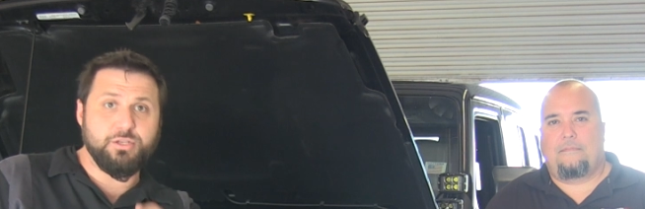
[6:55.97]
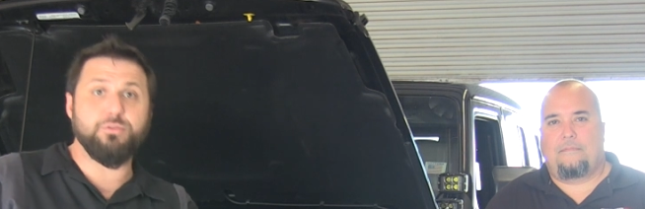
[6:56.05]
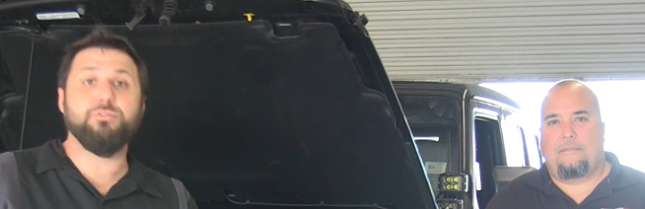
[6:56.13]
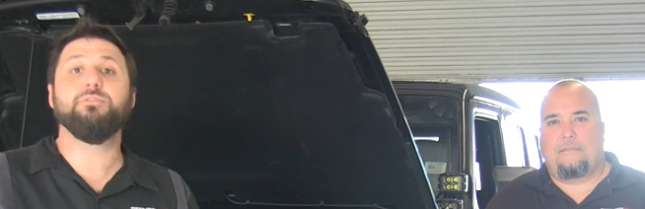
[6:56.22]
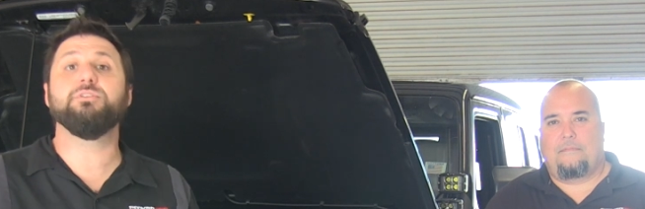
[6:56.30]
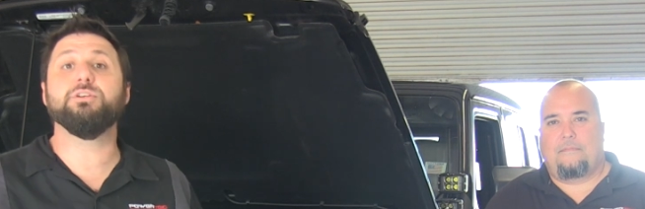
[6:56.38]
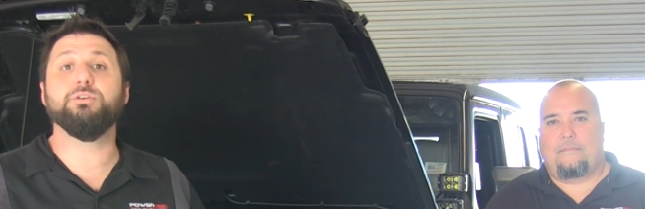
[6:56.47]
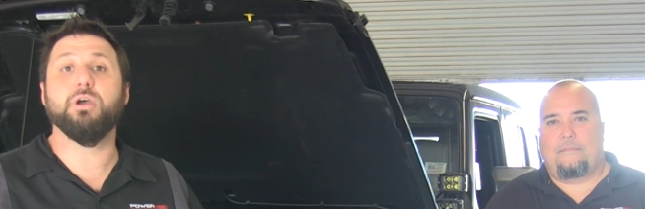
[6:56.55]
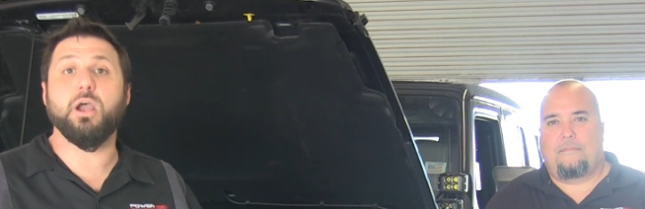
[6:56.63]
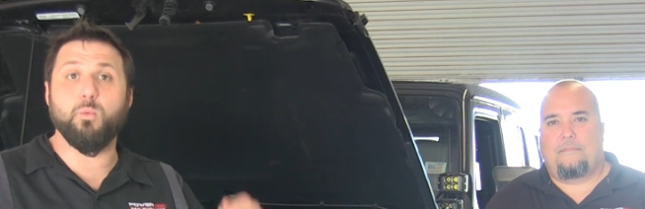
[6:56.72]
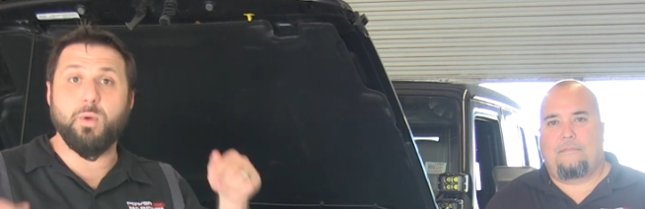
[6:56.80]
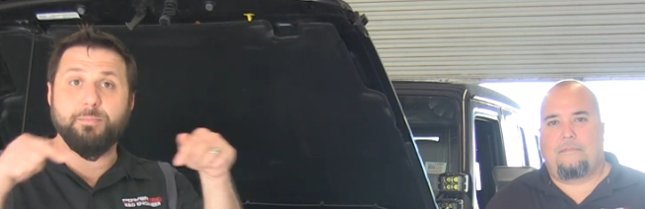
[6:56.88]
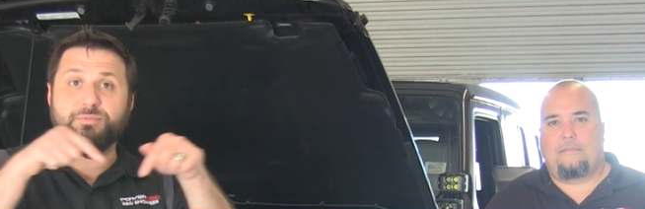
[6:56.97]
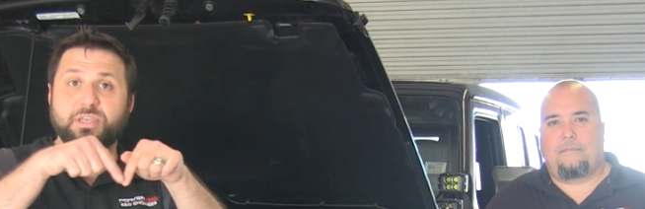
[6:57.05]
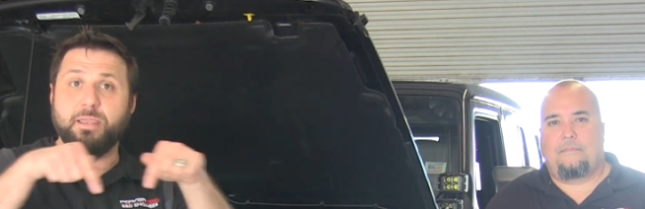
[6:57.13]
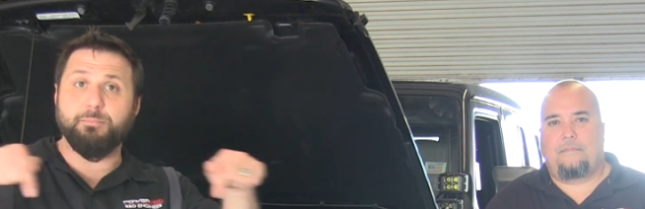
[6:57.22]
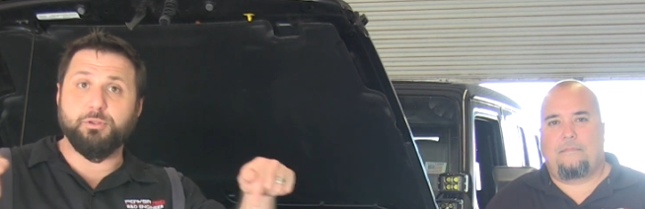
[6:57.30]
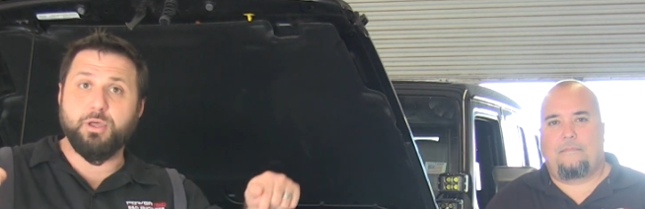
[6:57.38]
Speaker 1: tuned to our
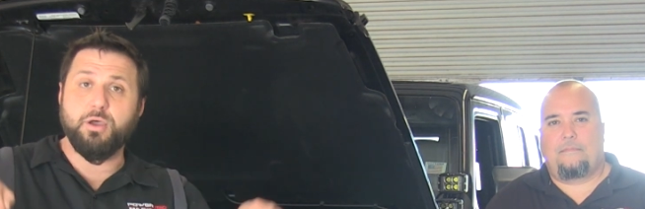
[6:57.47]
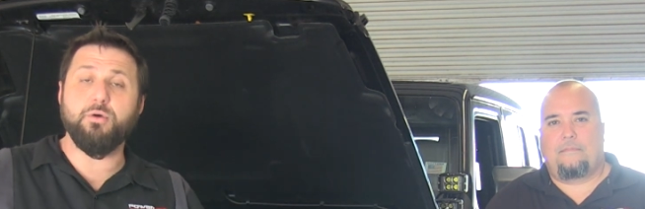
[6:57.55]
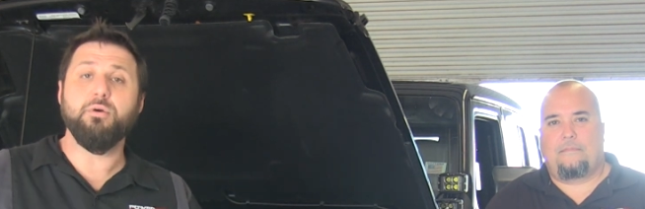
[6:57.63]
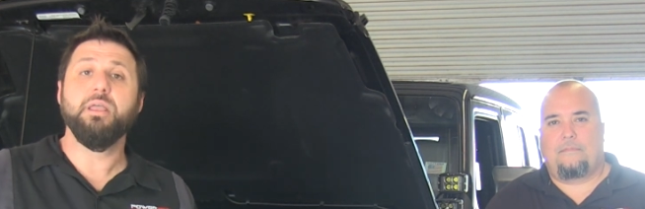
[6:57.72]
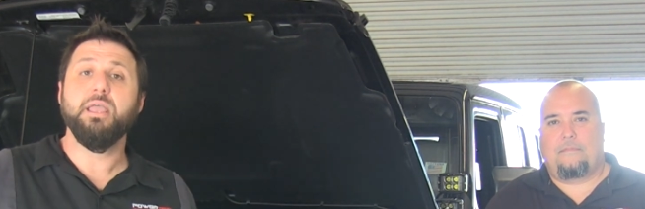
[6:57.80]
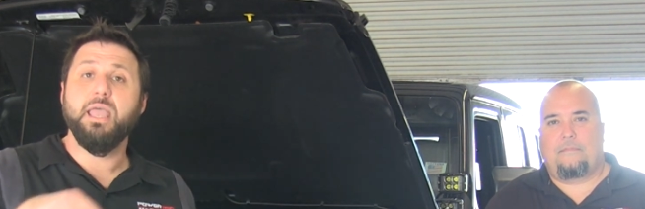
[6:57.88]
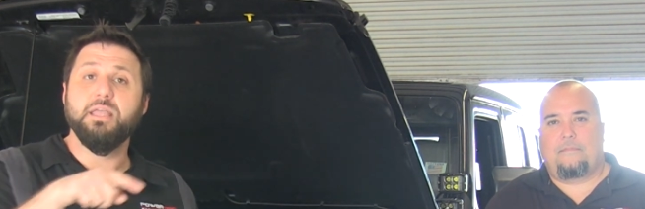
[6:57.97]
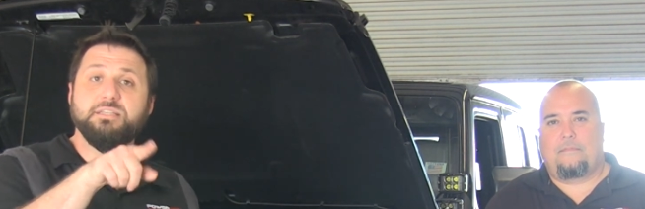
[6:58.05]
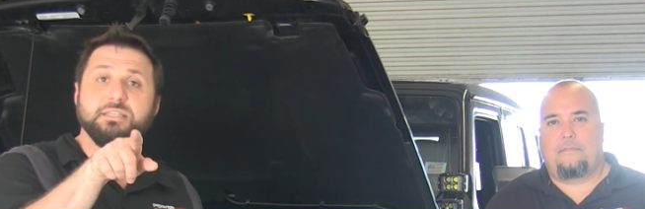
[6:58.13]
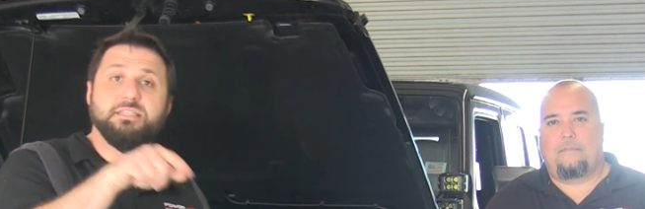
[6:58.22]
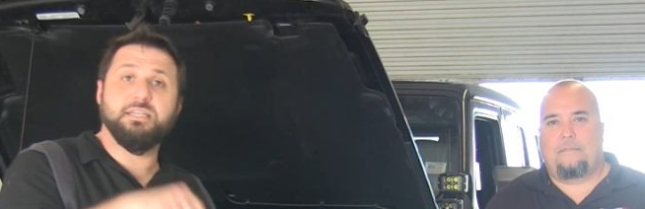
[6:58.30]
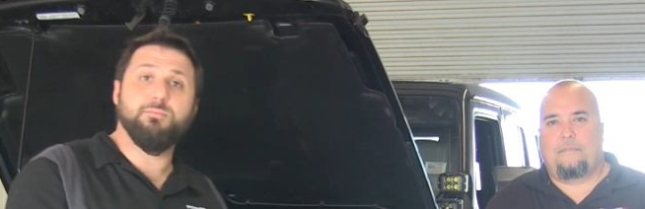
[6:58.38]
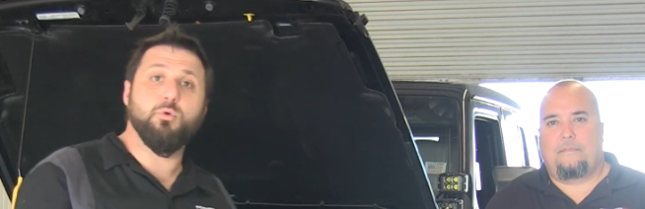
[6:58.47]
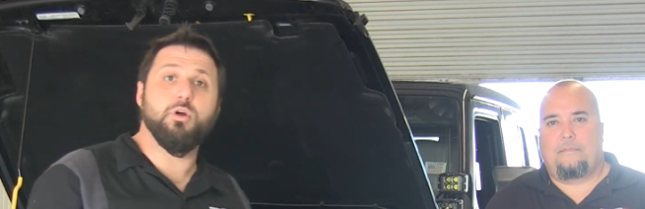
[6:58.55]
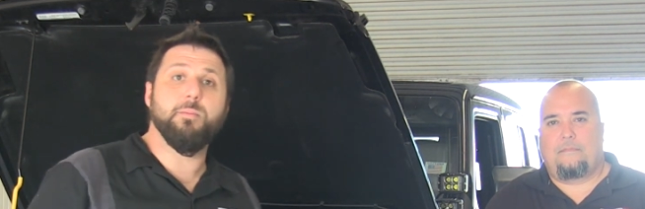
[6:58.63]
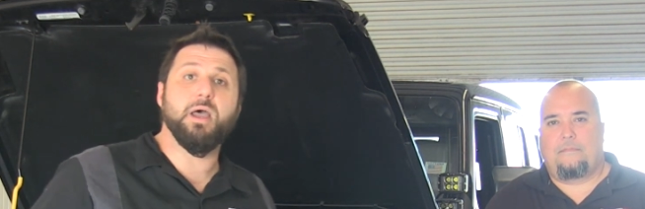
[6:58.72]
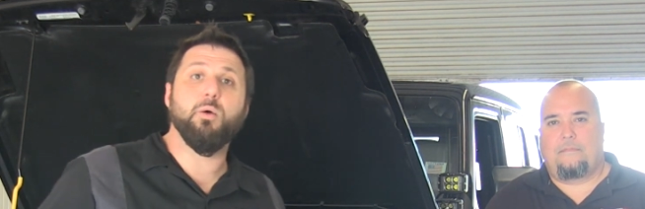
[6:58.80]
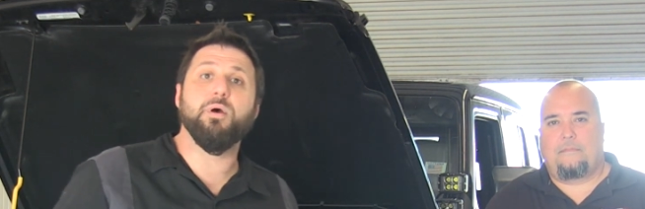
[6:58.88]
website below to see more
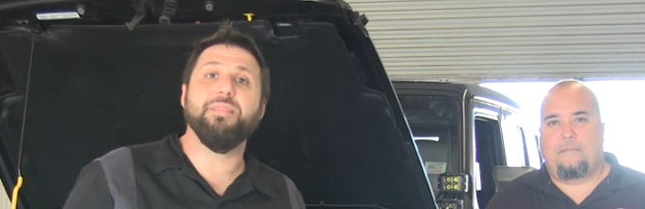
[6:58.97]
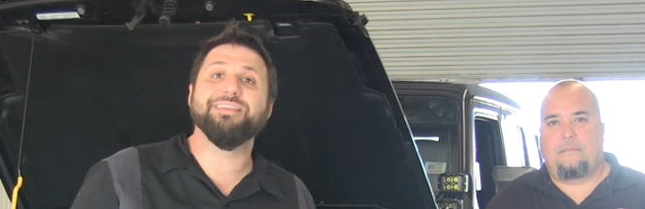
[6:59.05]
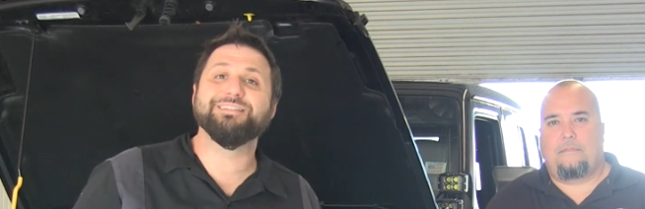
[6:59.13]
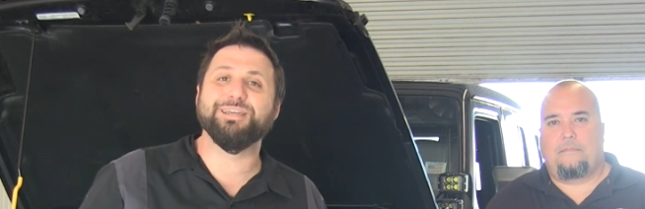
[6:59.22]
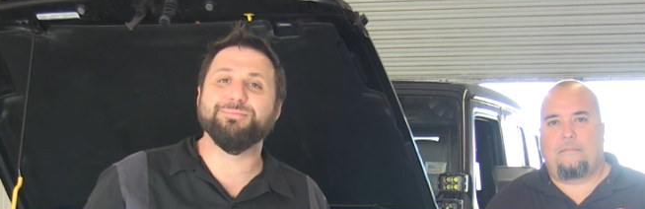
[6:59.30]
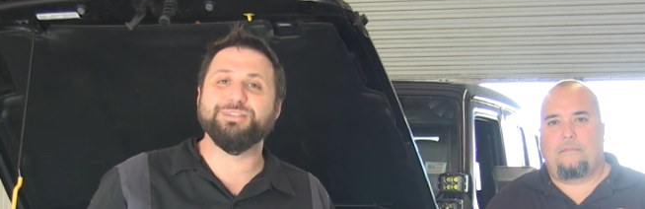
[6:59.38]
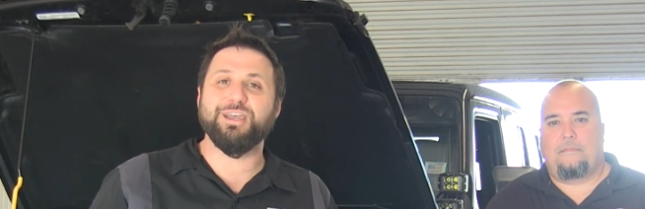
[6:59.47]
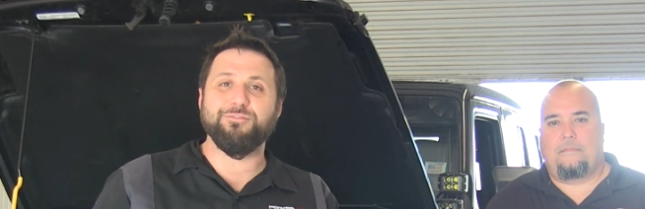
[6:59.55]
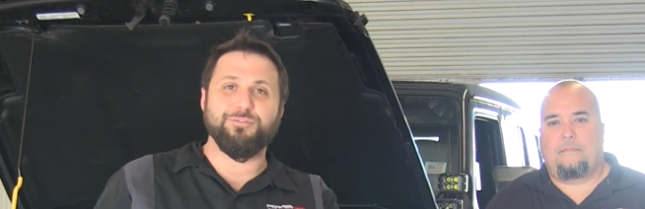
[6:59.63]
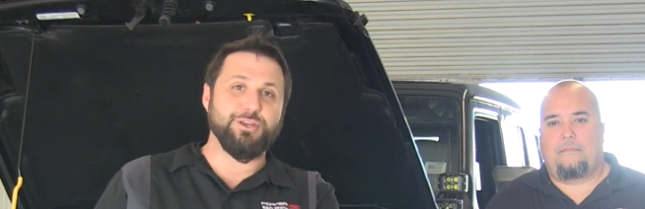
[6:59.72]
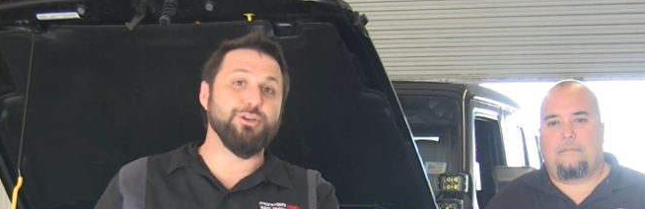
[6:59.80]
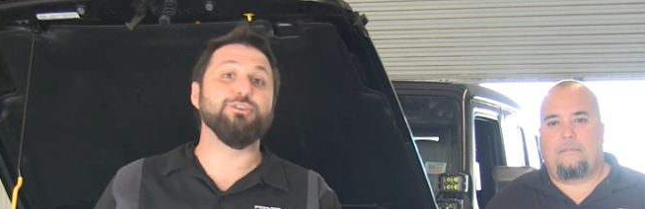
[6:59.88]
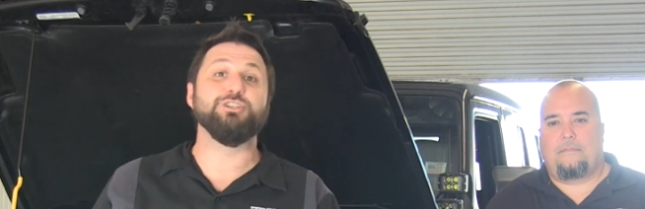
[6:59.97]
about when this comes out for your